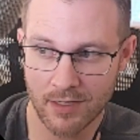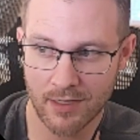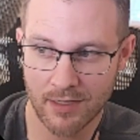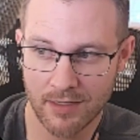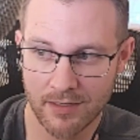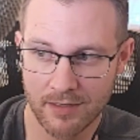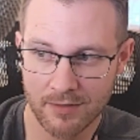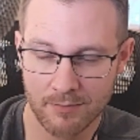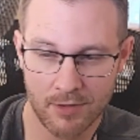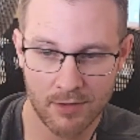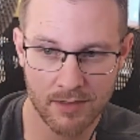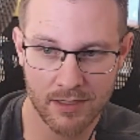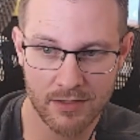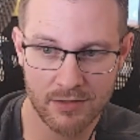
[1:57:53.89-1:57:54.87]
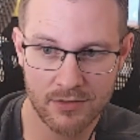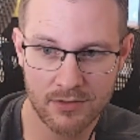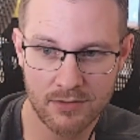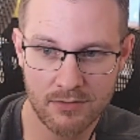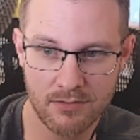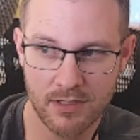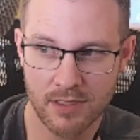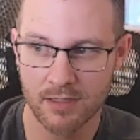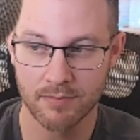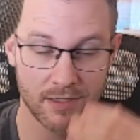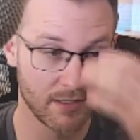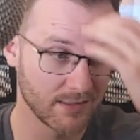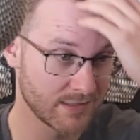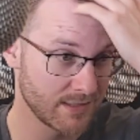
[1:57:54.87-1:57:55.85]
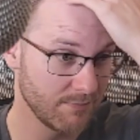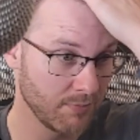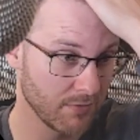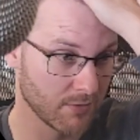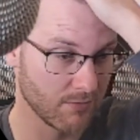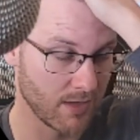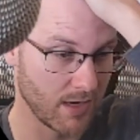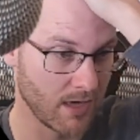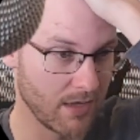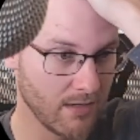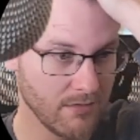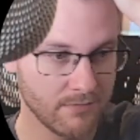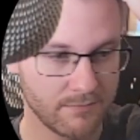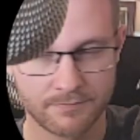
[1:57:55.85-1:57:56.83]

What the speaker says: I am already doing, but in a simpler way.